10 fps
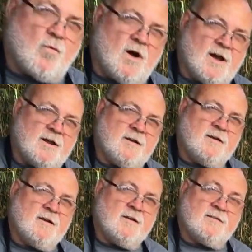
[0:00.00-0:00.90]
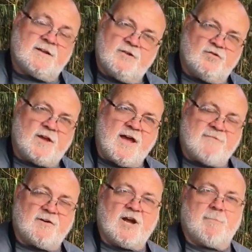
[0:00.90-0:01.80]
wine, then I use a
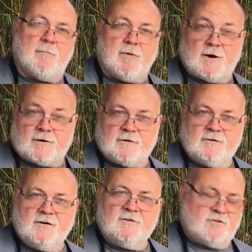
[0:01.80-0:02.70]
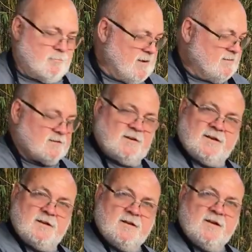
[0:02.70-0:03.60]
half a cup of butter. So
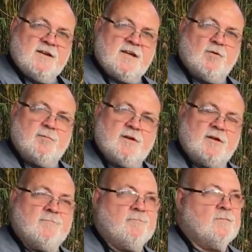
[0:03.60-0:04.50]
basically, it would be